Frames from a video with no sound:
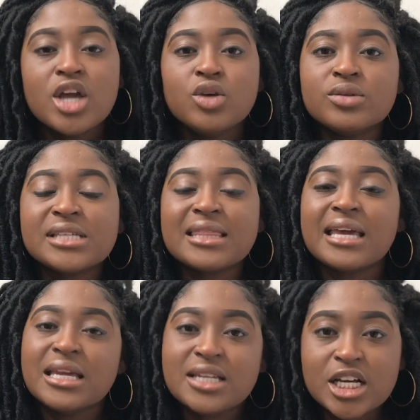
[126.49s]
You said that
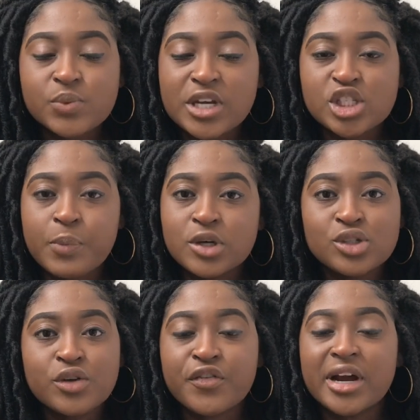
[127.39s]
he does what he's supposed
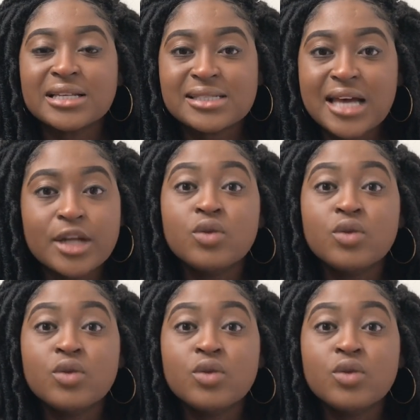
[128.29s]
to do for his son.